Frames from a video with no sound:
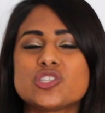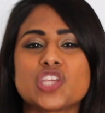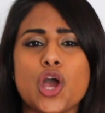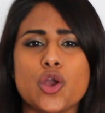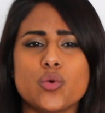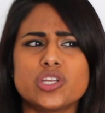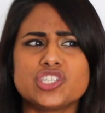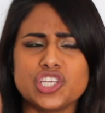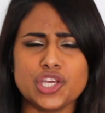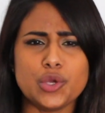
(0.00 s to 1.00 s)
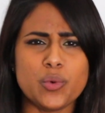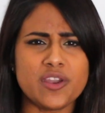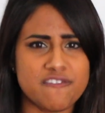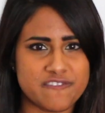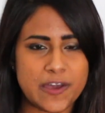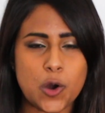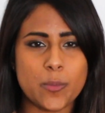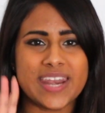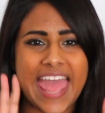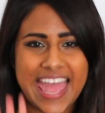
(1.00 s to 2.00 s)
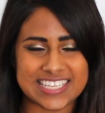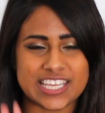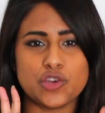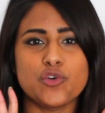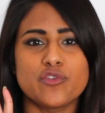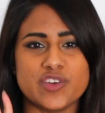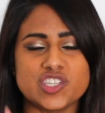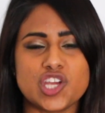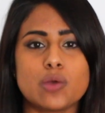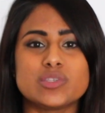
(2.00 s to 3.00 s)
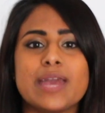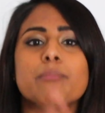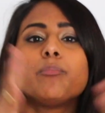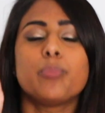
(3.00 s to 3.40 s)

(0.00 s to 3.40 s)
So, do you want to film and edit your videos in